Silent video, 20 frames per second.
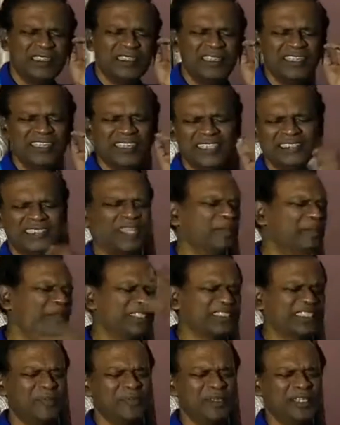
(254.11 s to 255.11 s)
And somebody
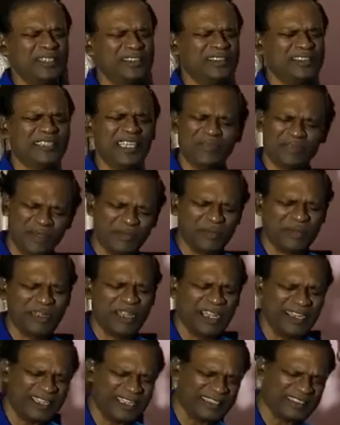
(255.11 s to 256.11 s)
gave me 7
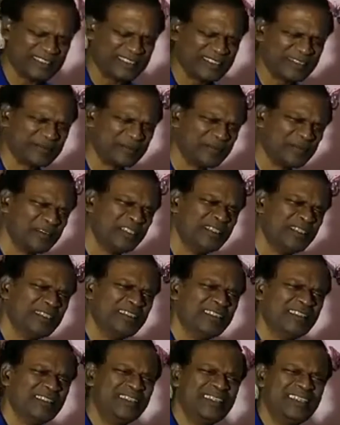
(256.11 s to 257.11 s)
bananas.
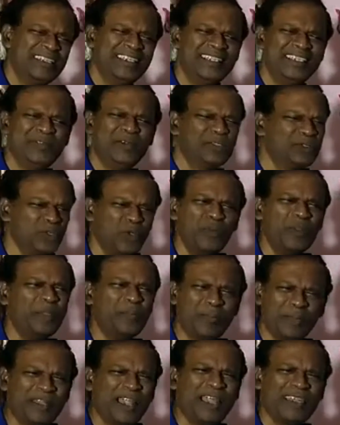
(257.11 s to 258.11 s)
And there were too many
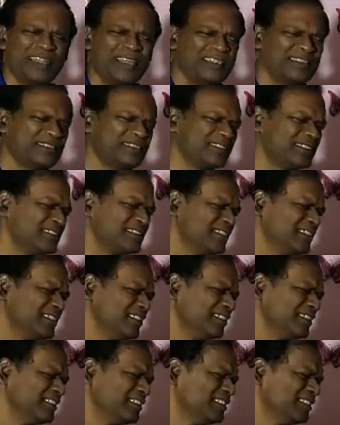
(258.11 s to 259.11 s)
bananas.
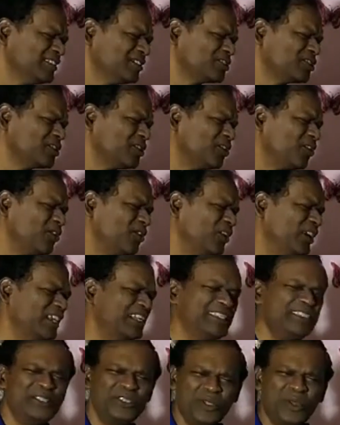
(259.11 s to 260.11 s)
So,
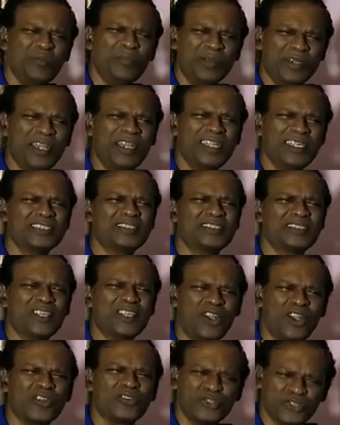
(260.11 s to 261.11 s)
and you know, banana is a
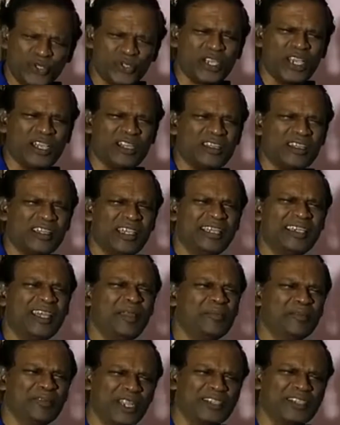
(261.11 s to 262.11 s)
lot of sugar. And I'm
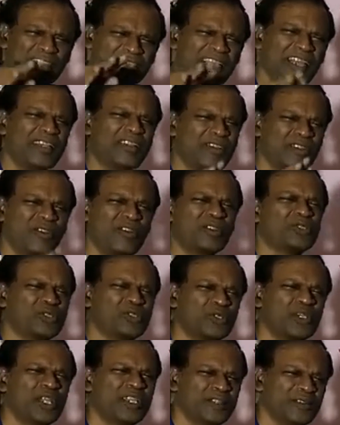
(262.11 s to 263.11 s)
trying to cut down all the
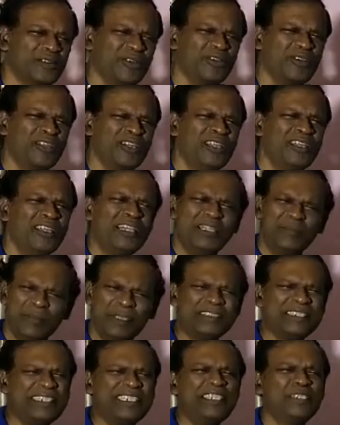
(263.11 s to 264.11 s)
sugar, you know.
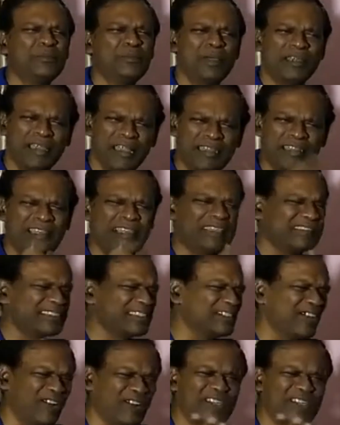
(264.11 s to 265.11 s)
Imagine eating bananas and
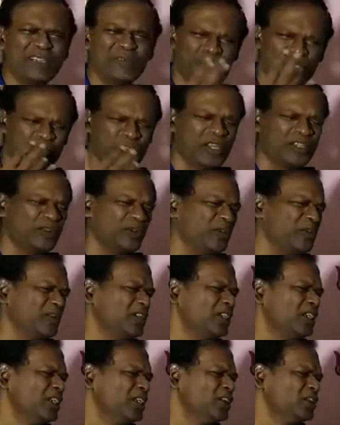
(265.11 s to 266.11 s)
all kind of sugar, you know.
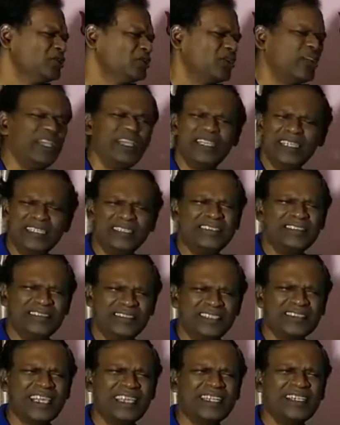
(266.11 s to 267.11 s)
So I
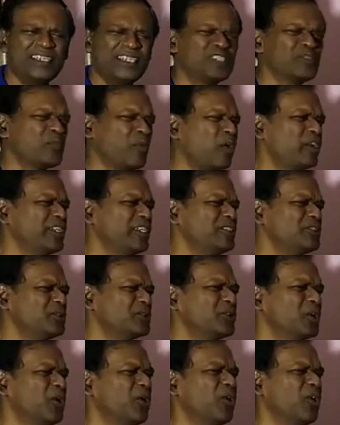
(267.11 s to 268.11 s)
decided this morning to
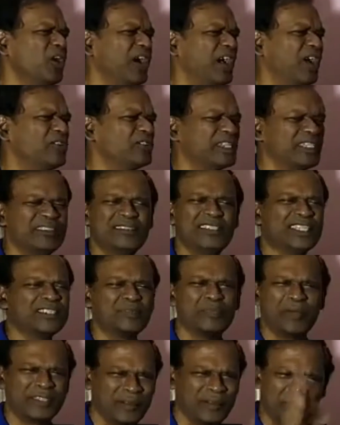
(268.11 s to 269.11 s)
go out and just
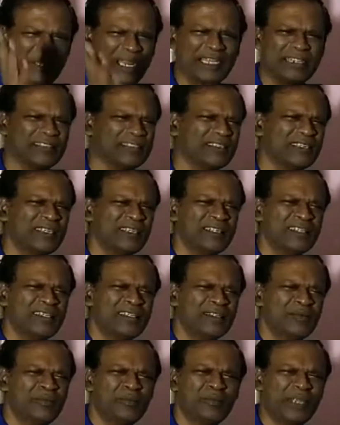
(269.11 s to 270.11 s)
make a bread.
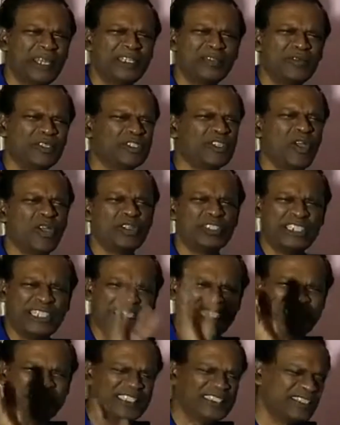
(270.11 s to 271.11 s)
Bread without
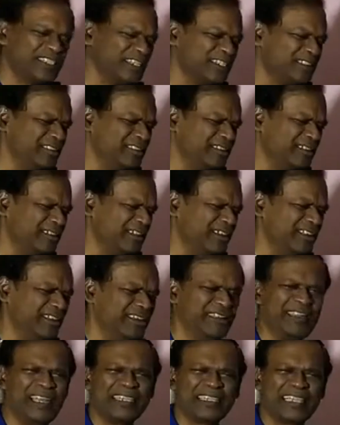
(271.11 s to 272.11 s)
yeast and
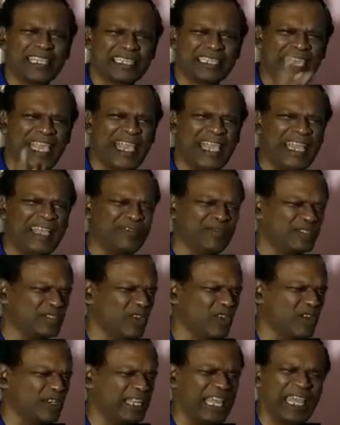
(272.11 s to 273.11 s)
like a cake
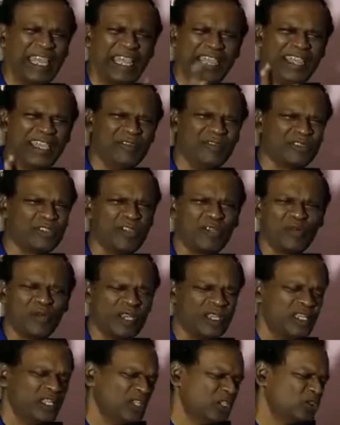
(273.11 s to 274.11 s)
without egg, without
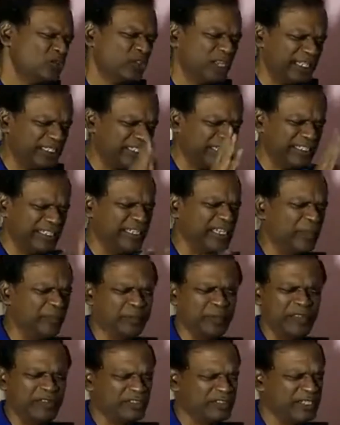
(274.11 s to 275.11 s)
what. So I did it, I put
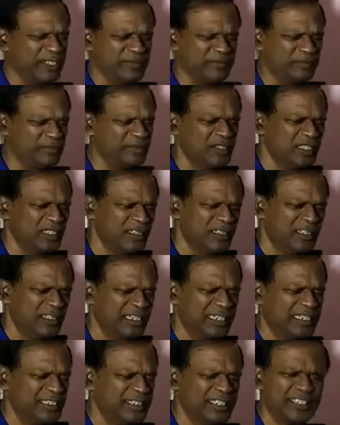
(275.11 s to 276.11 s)
everything.
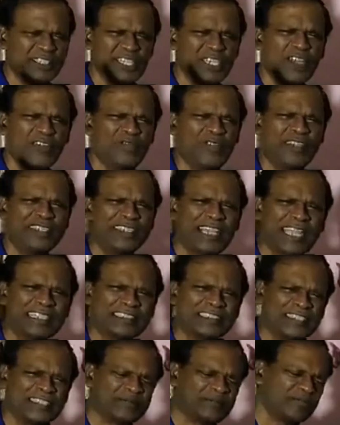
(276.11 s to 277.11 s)
And it turned out fantastic.